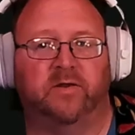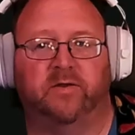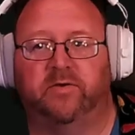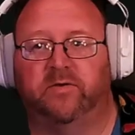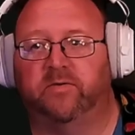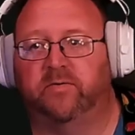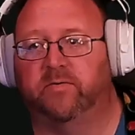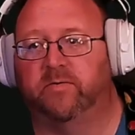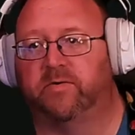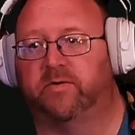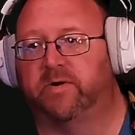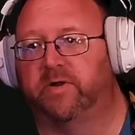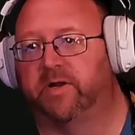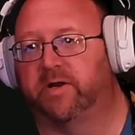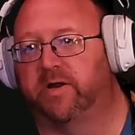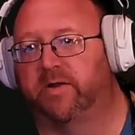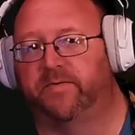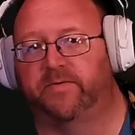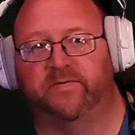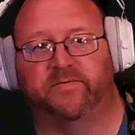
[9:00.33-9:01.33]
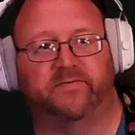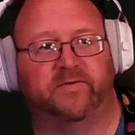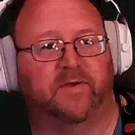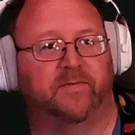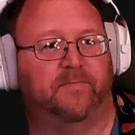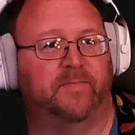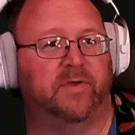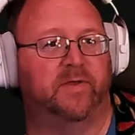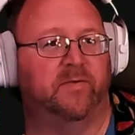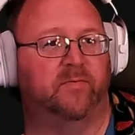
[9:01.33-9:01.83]
you click on the
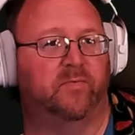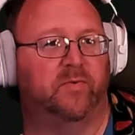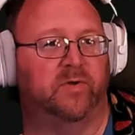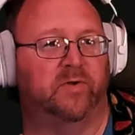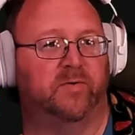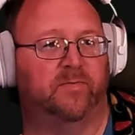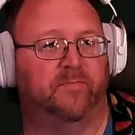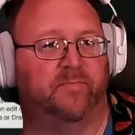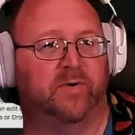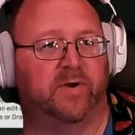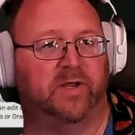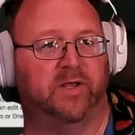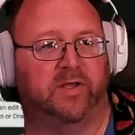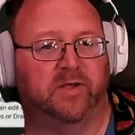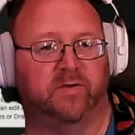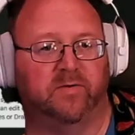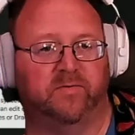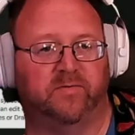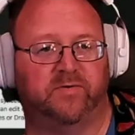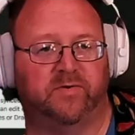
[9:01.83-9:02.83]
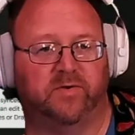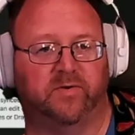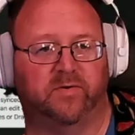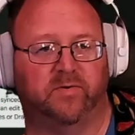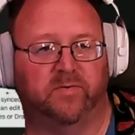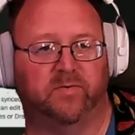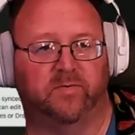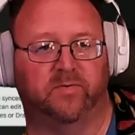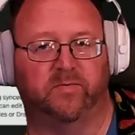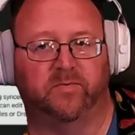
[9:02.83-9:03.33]
zip, it will bring you
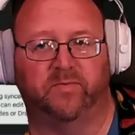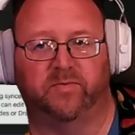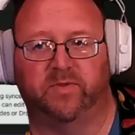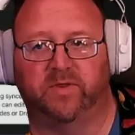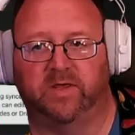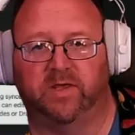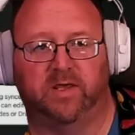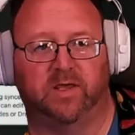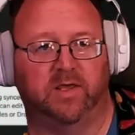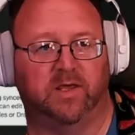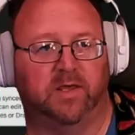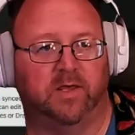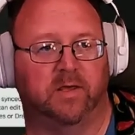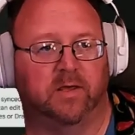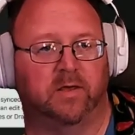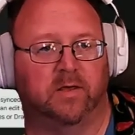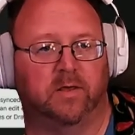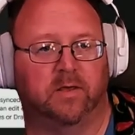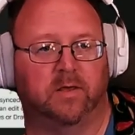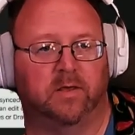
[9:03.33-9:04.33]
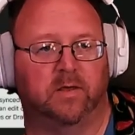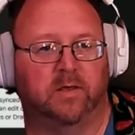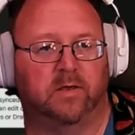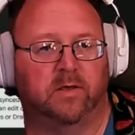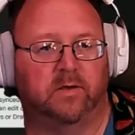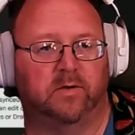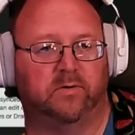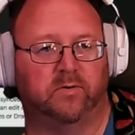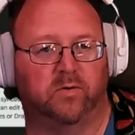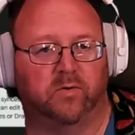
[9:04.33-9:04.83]
to the
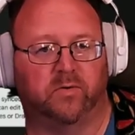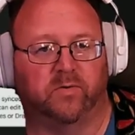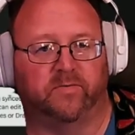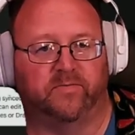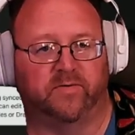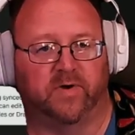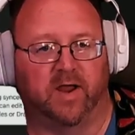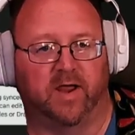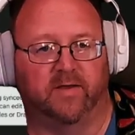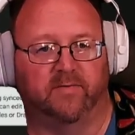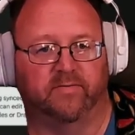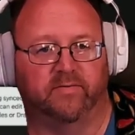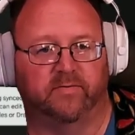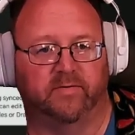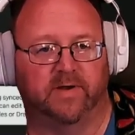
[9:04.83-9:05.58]
Google Drive.